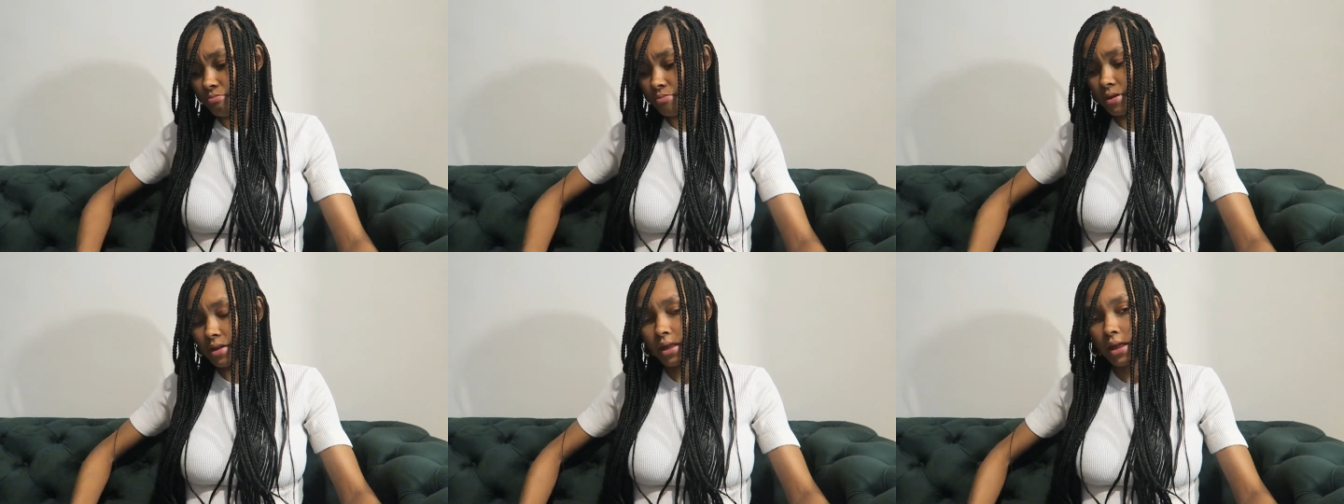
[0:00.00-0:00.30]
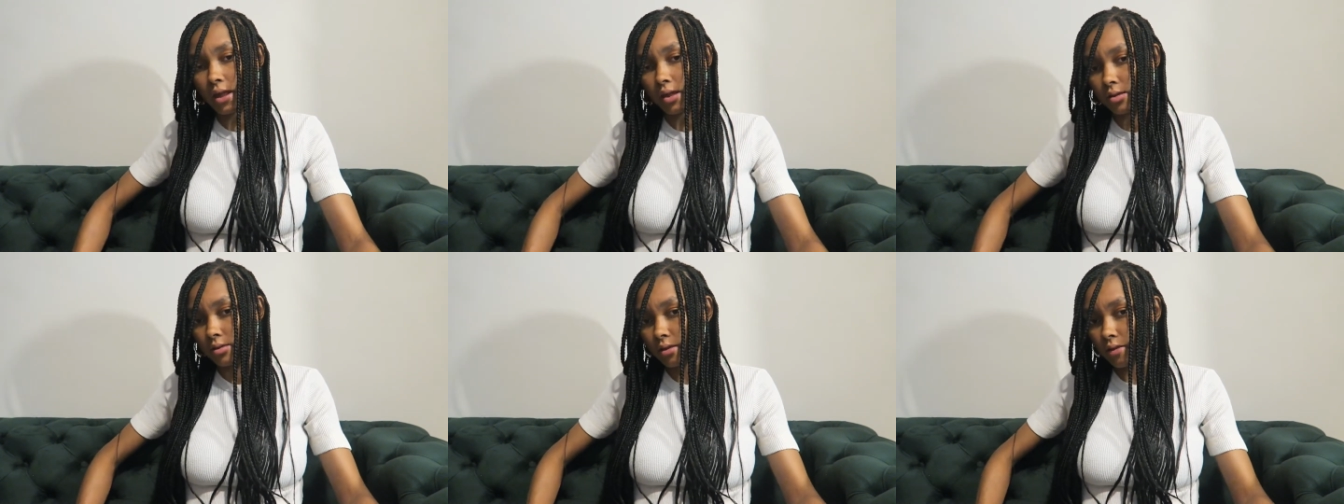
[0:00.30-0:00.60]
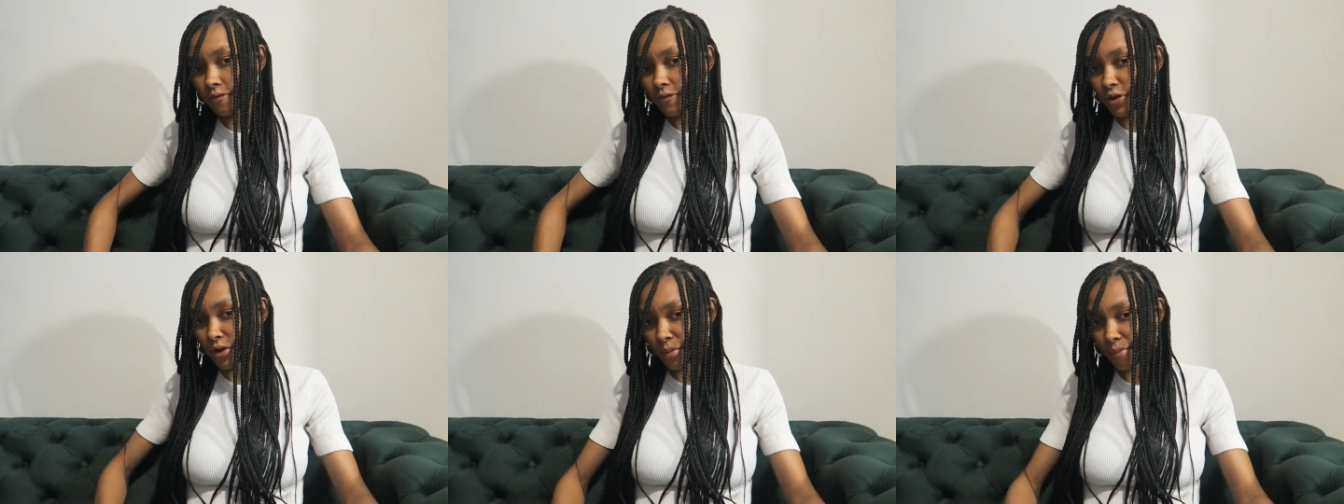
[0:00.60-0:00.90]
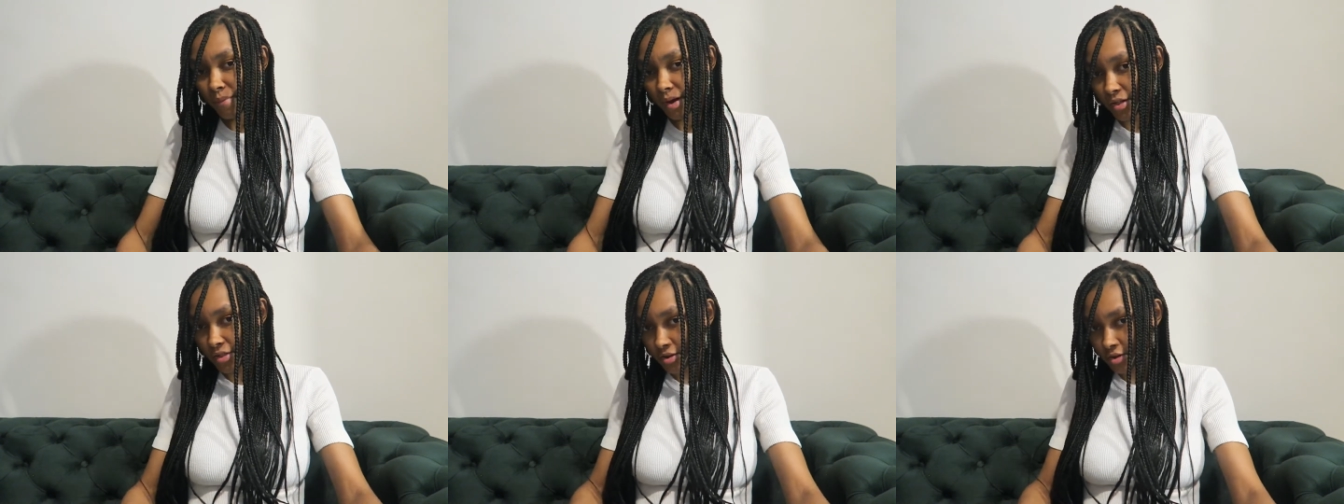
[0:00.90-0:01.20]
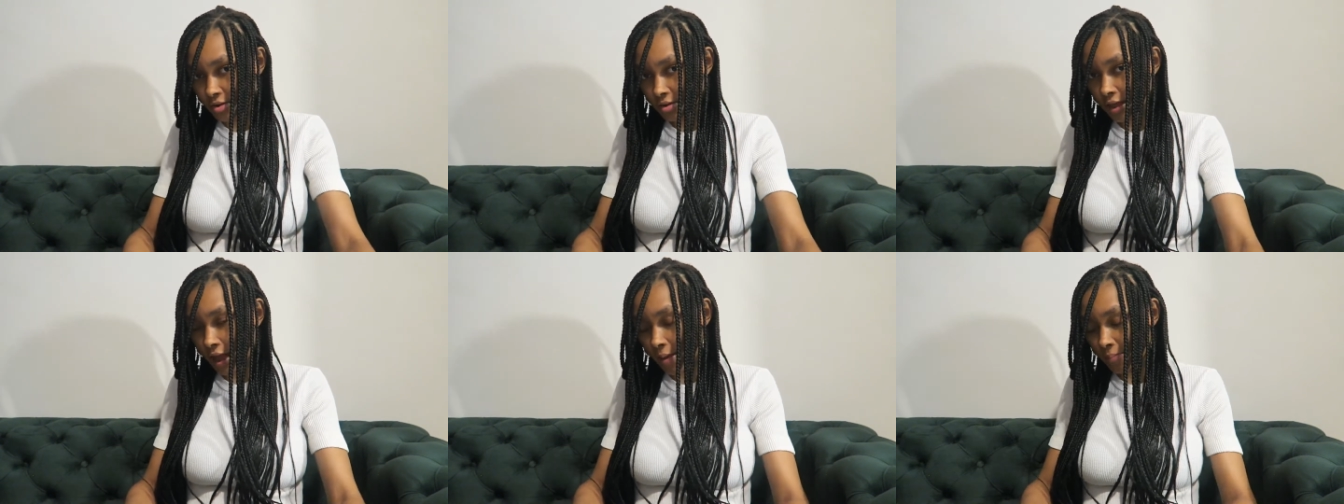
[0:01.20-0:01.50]
but yes, if you're
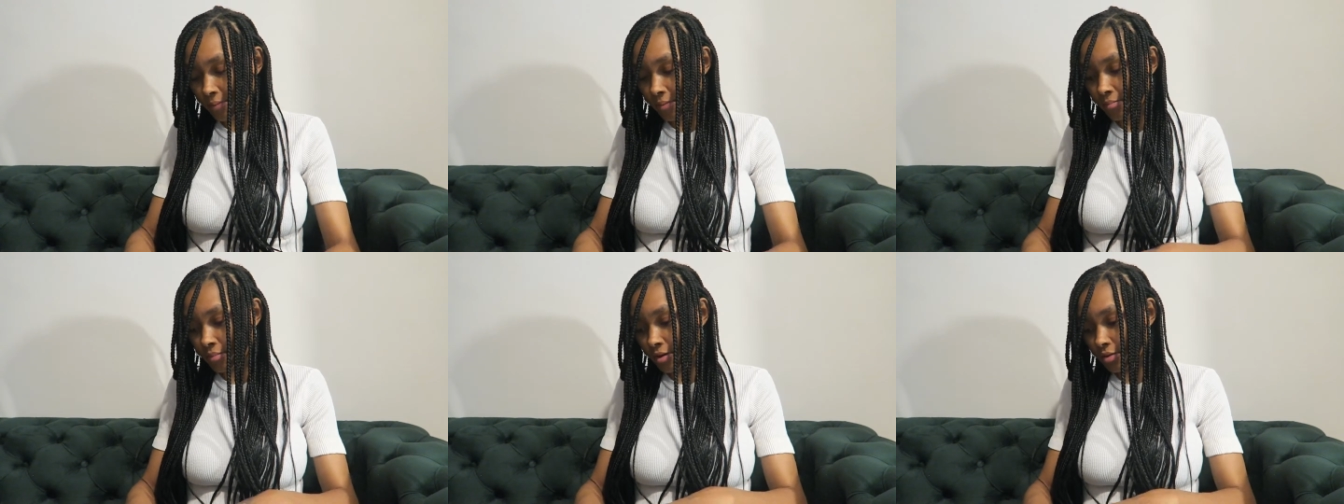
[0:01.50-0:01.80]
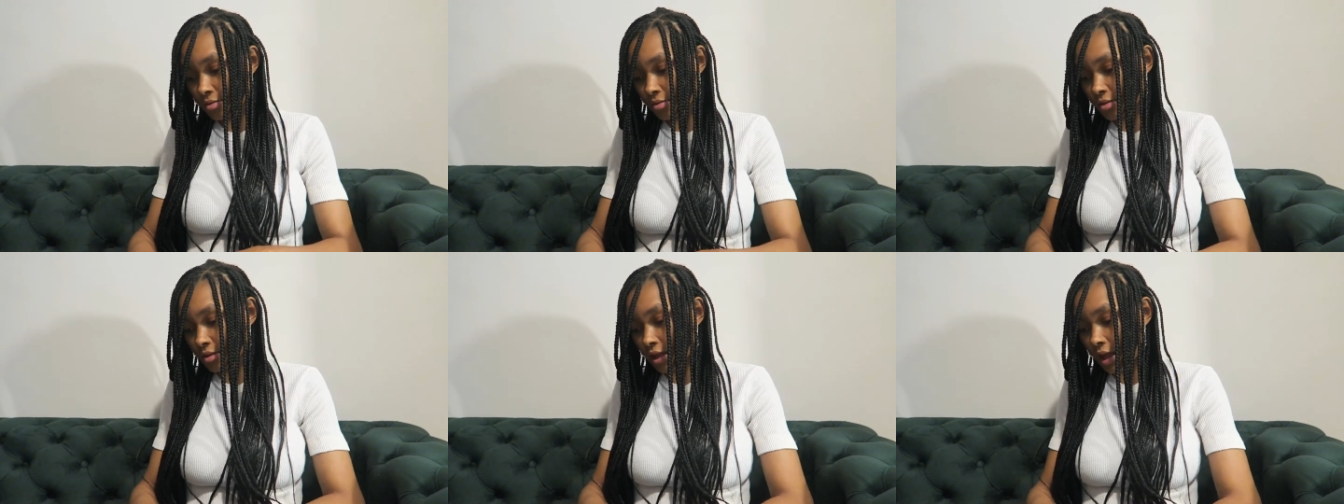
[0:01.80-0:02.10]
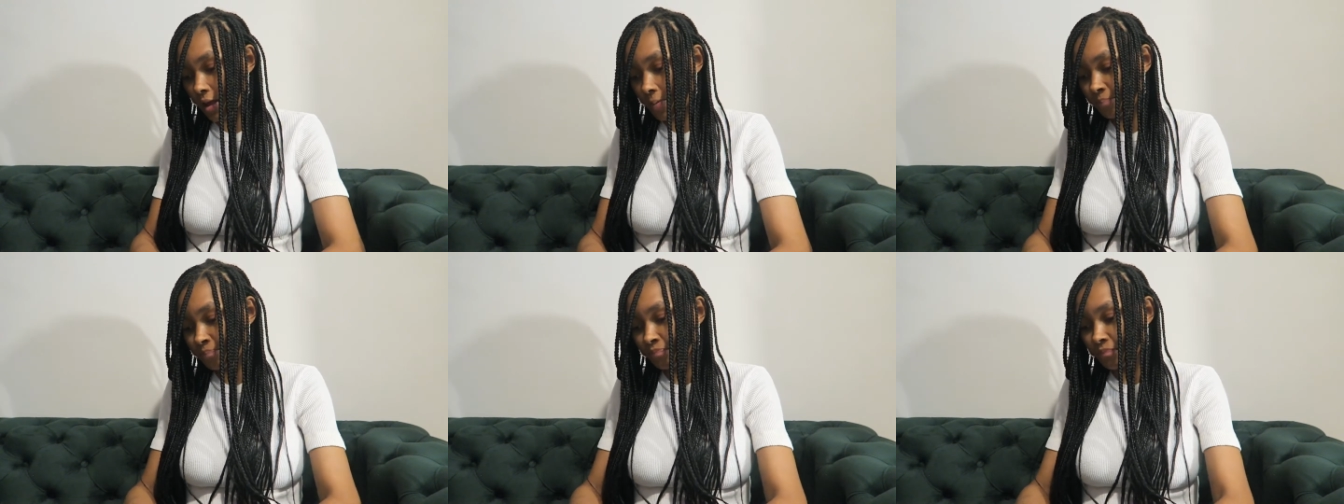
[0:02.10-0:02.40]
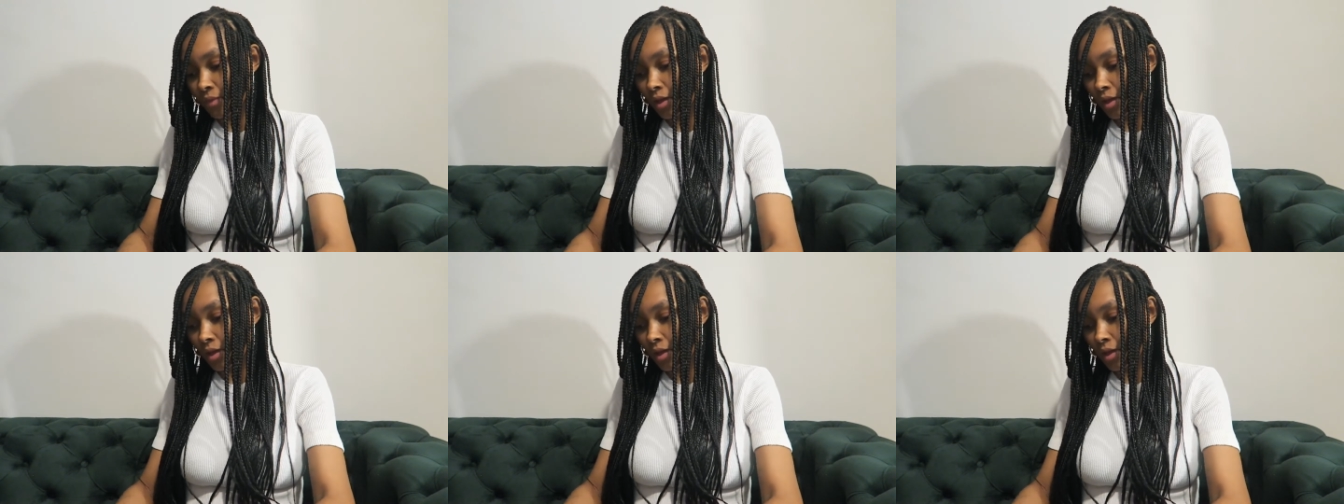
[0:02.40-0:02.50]
mothers, happy Mother's Day.